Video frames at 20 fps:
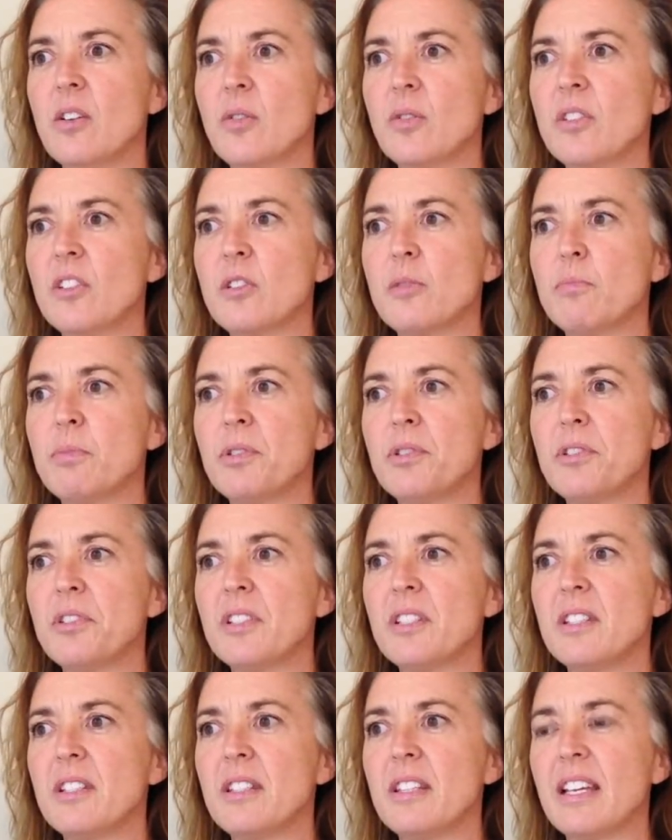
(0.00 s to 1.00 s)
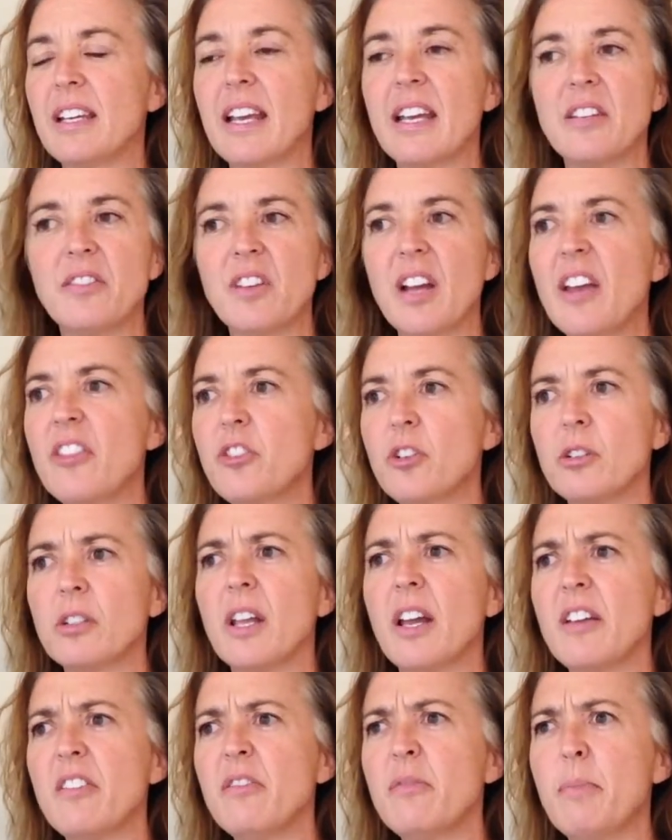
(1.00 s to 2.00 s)
this person that kind of got their
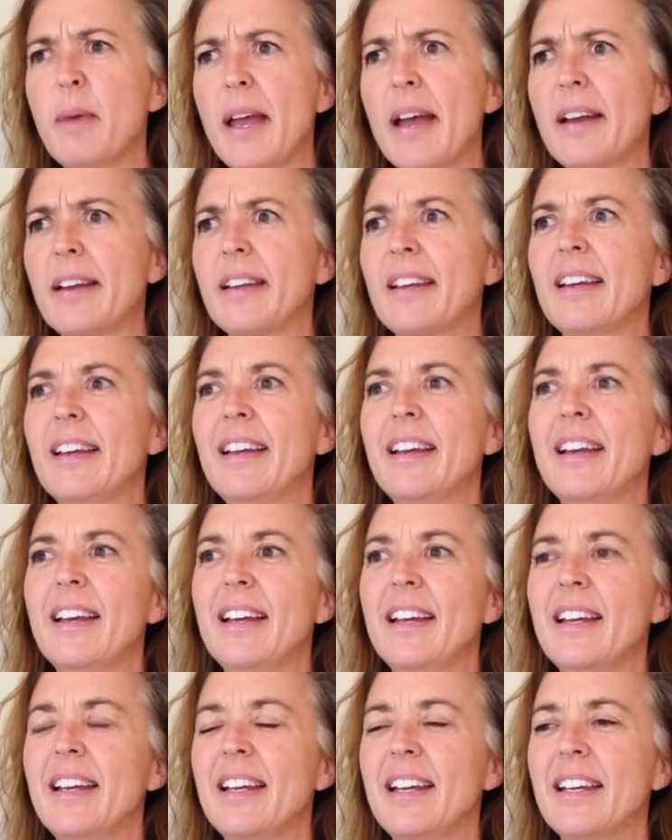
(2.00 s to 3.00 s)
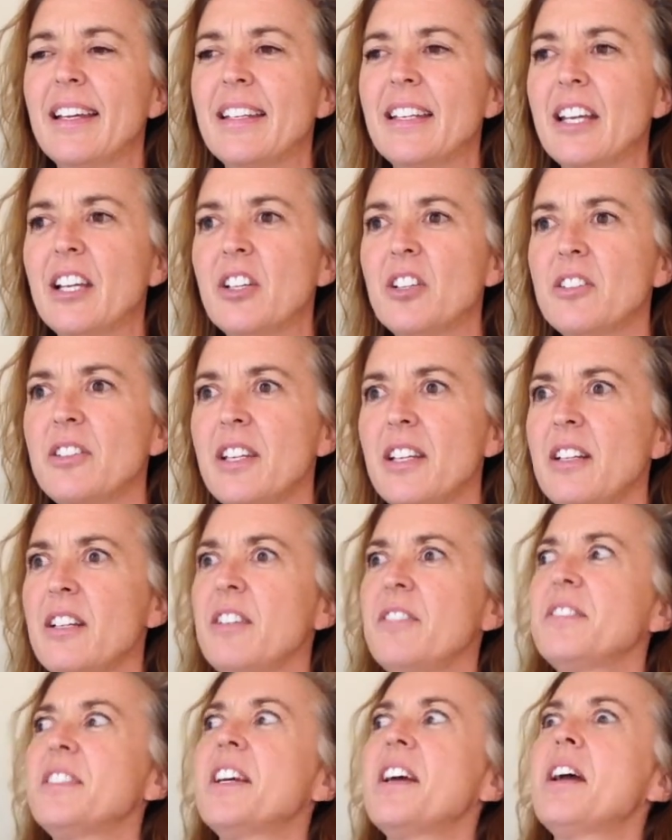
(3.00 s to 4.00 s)
life back. And I heard that
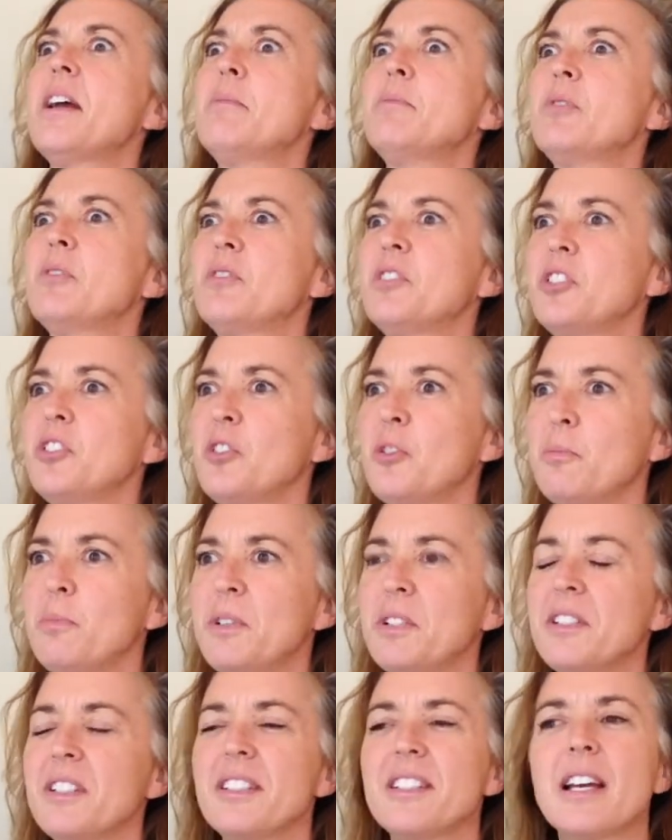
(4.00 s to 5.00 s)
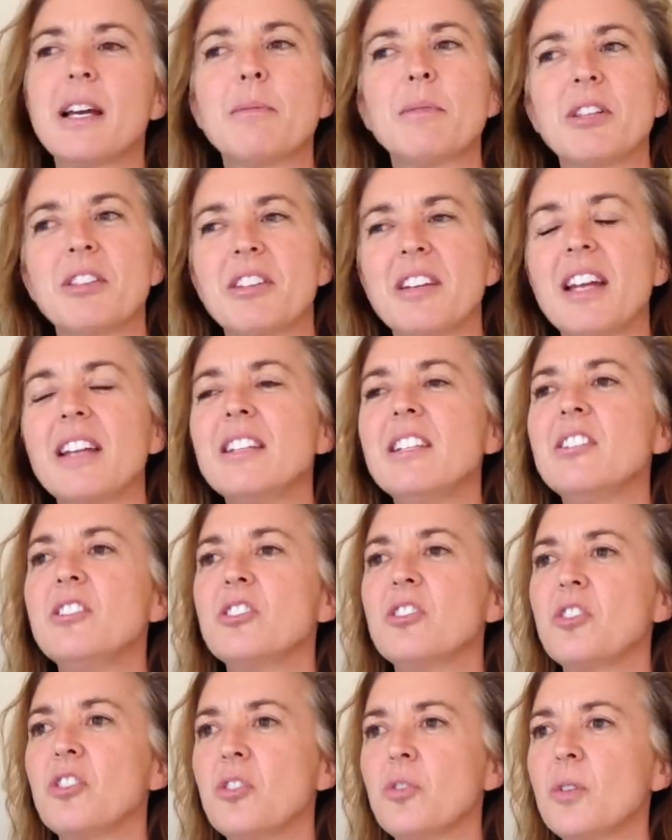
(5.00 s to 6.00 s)
enough times over a short period of time, I thought, I need
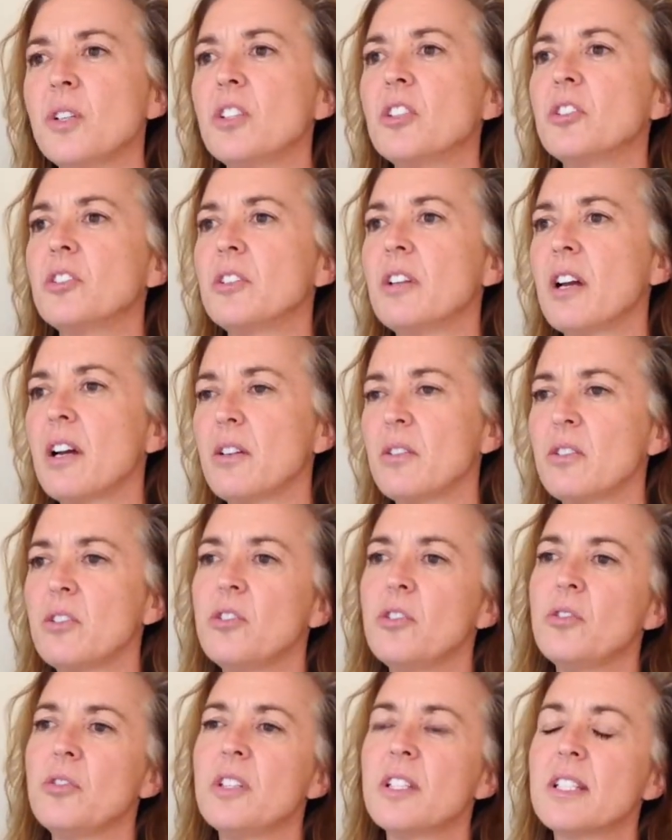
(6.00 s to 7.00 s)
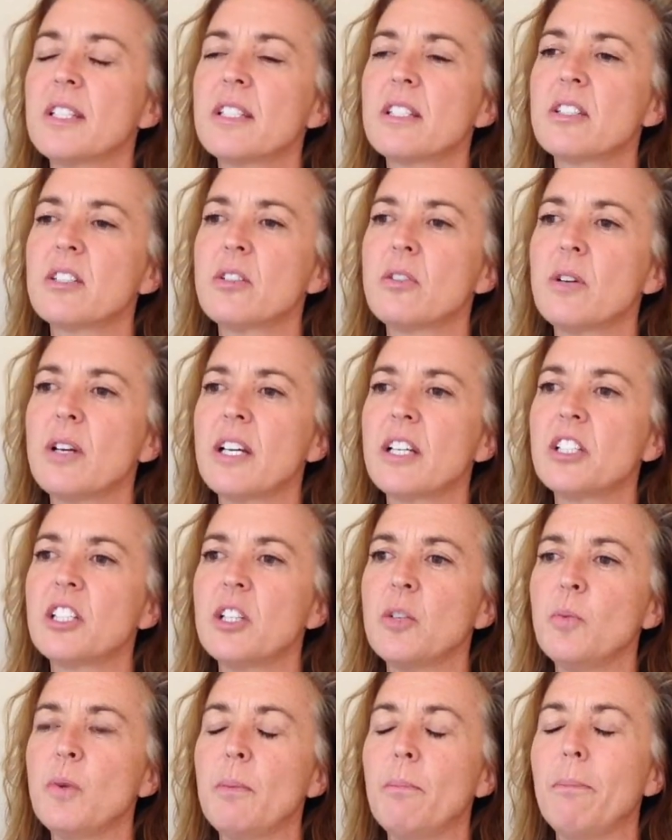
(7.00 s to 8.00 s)
to go and learn how to do this. So I
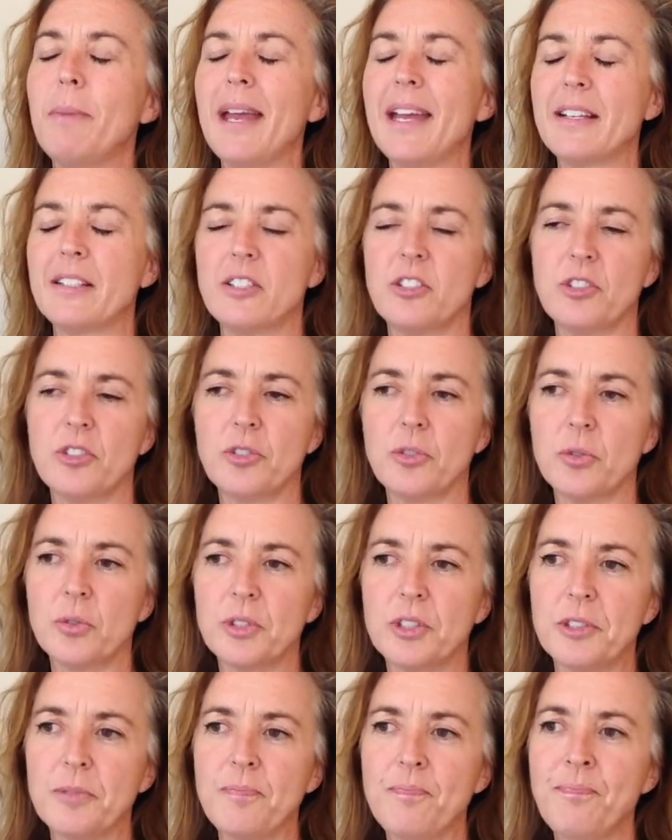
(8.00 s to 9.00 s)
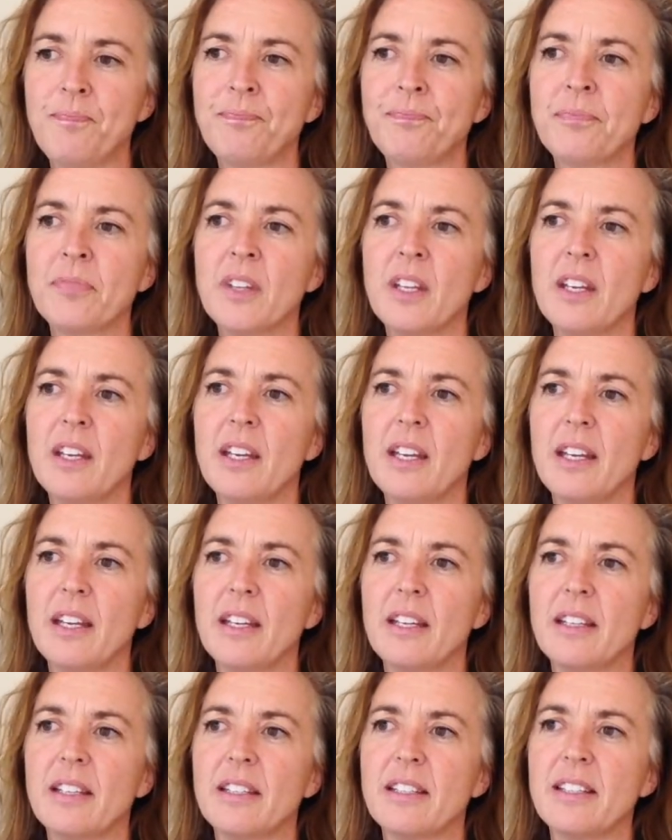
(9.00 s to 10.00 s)
actually went back to school
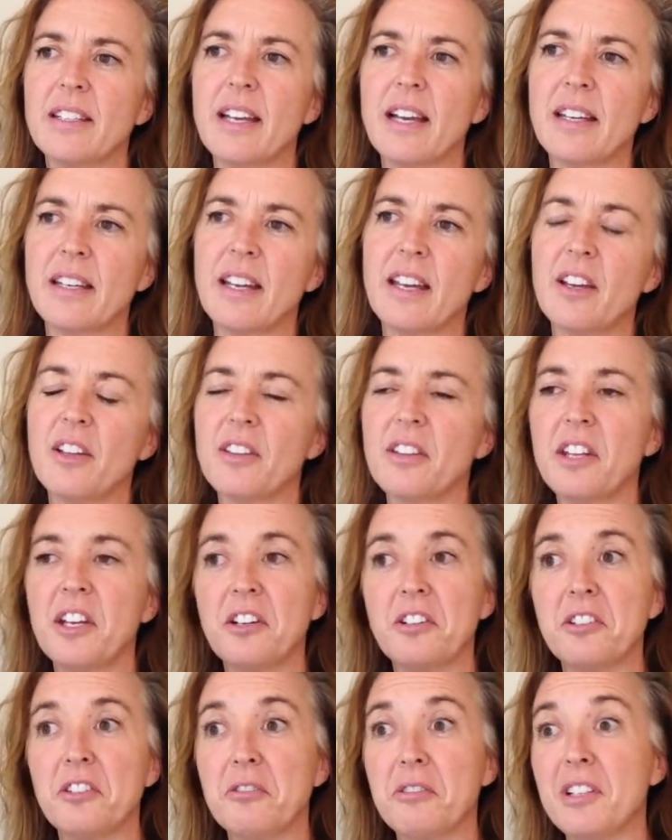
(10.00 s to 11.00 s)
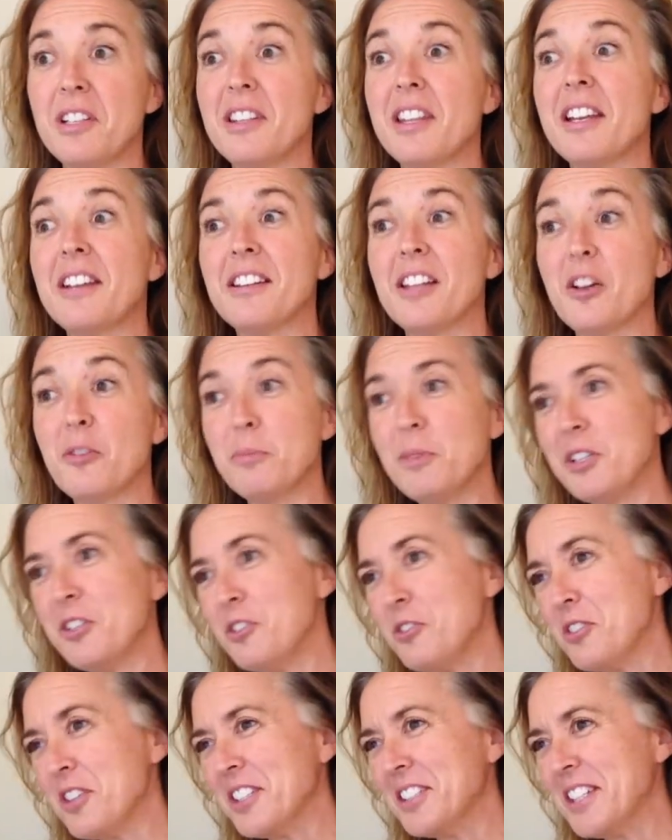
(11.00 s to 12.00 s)
and got a healthcare degree that allowed me to
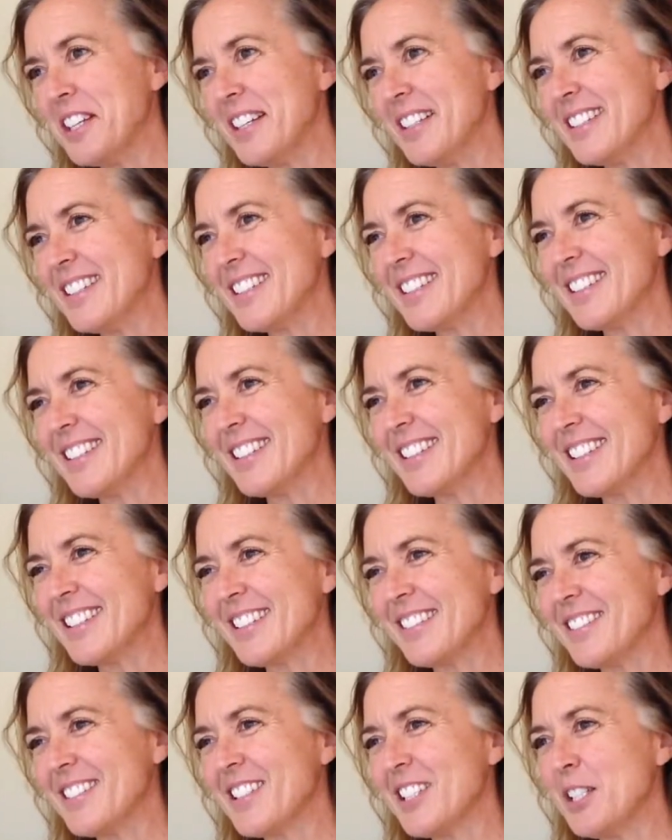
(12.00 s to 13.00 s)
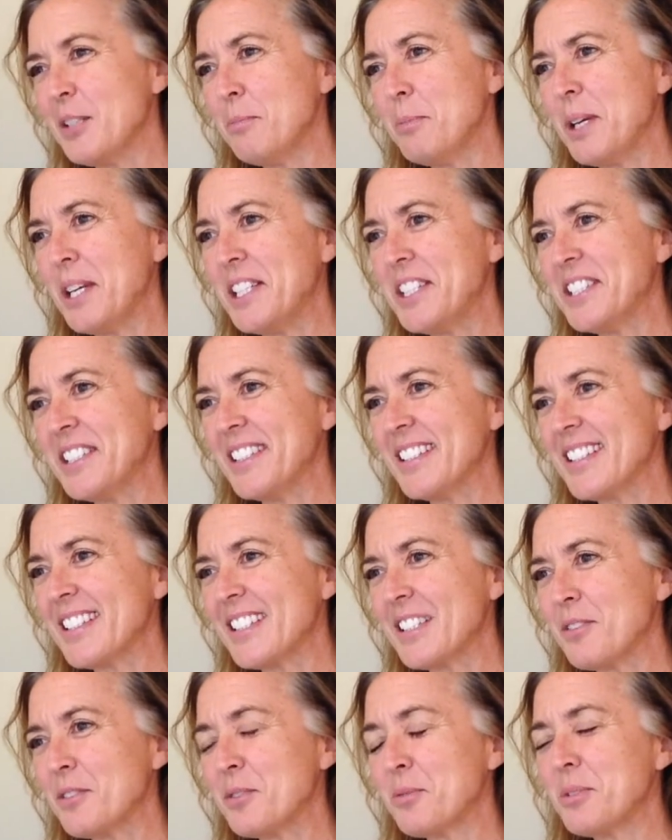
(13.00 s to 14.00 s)
do the lens and start seeing patients,
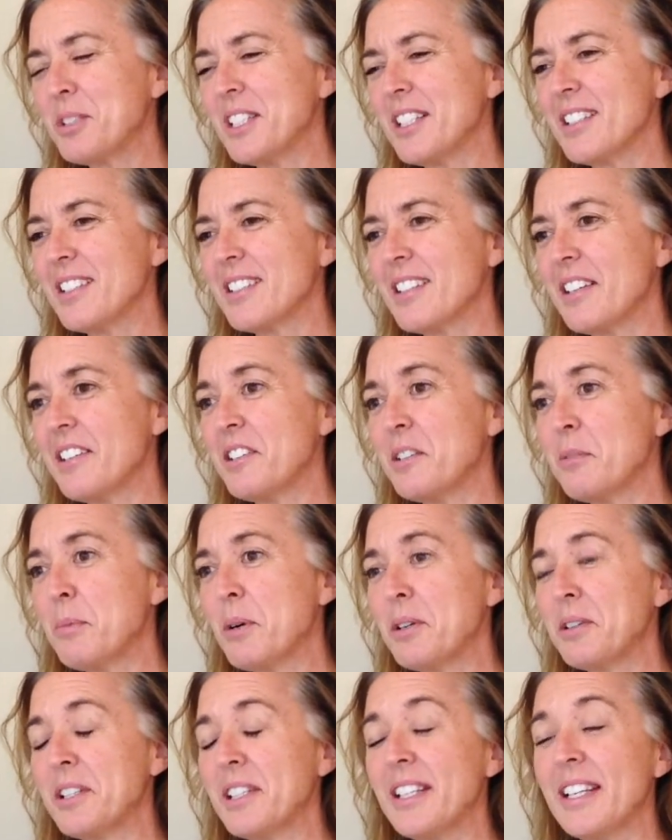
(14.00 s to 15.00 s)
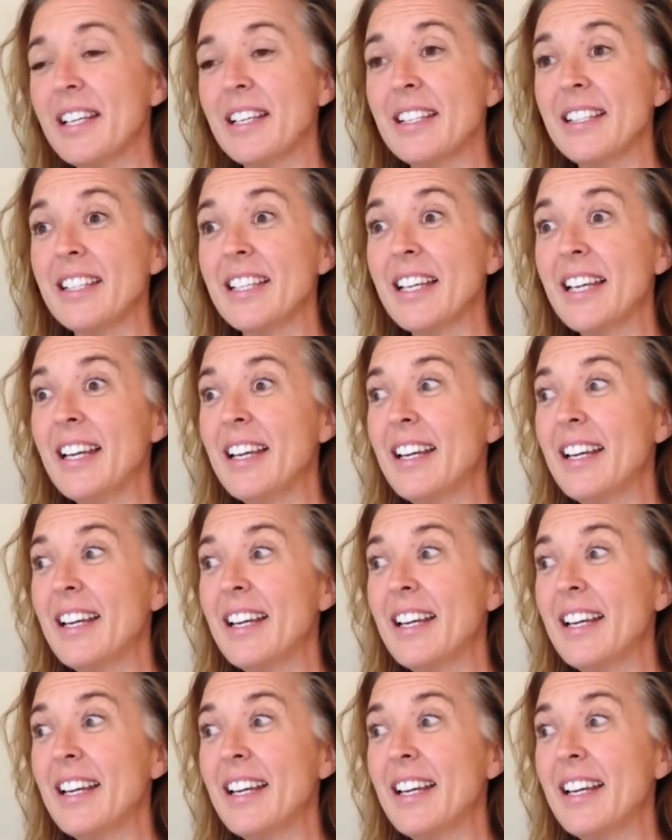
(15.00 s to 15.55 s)
because I was really excited about it. And